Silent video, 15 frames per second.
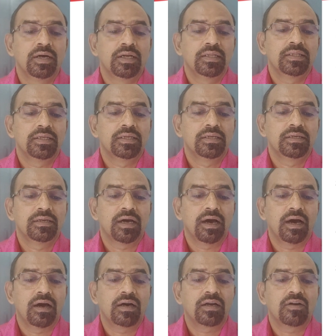Then
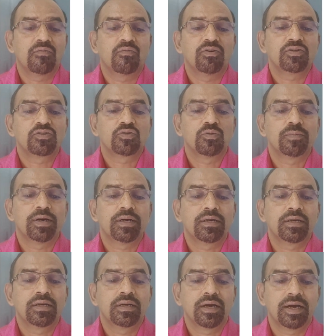RL
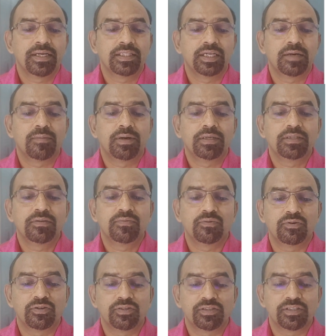Vaskumar, Hyderabad,
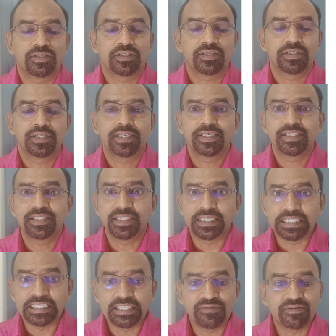46. That is the
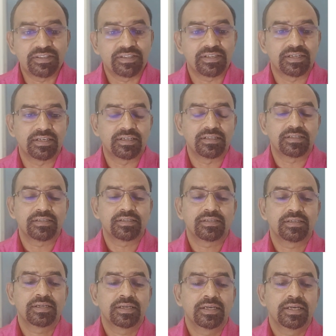receiver's address.
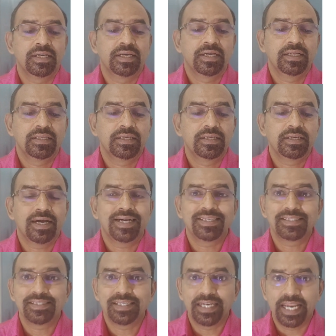Then
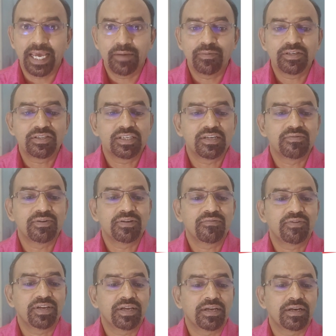as the name is given,
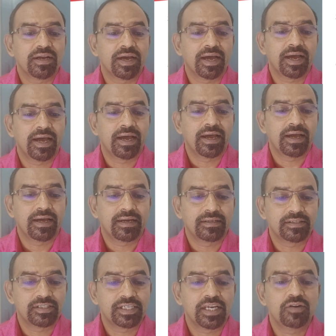we can
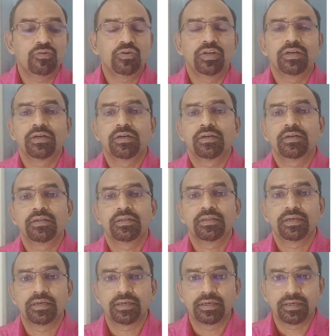salute
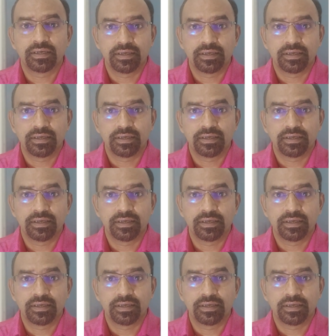the